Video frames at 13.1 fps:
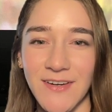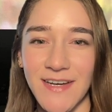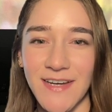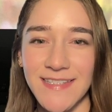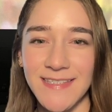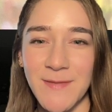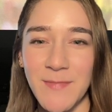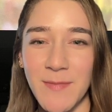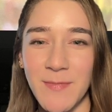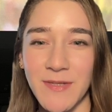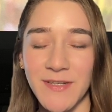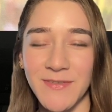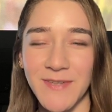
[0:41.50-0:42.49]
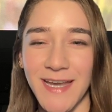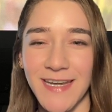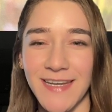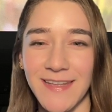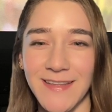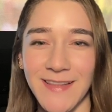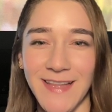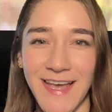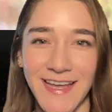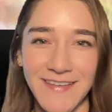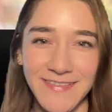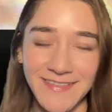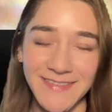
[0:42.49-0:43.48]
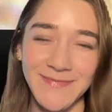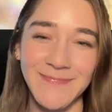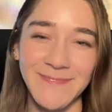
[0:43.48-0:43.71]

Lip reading: Alright, some people are finding the live.